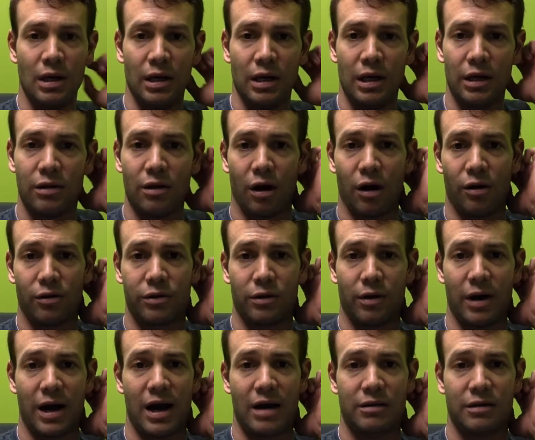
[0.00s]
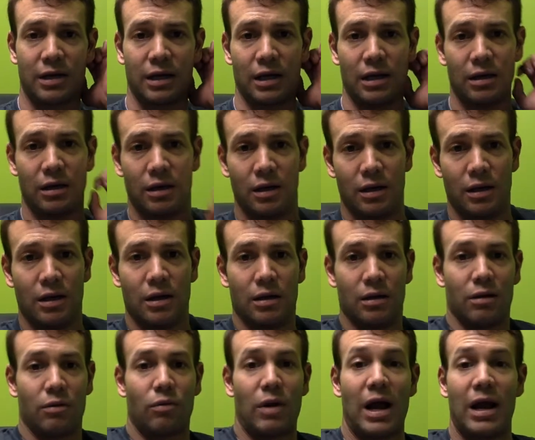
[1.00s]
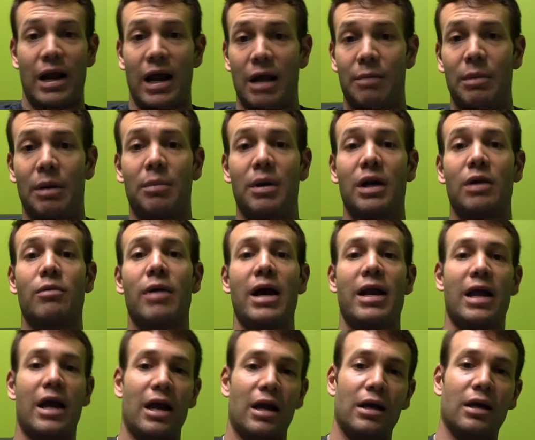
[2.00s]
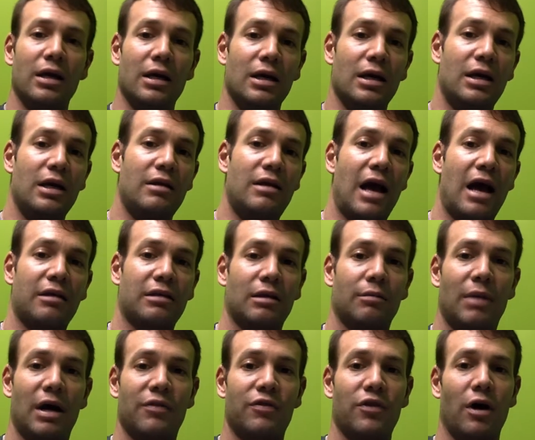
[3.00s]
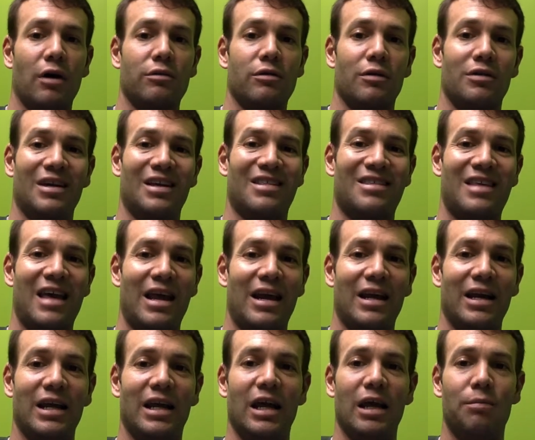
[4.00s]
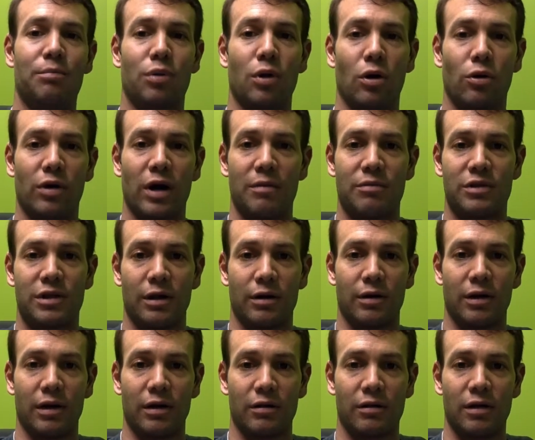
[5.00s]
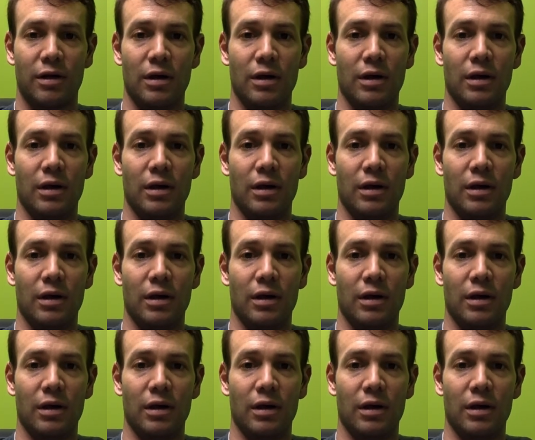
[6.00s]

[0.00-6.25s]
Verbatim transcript: He's also asking Red Hay, my buddy Red Hay, he's asking my thoughts on the Insanity HIIT Program series.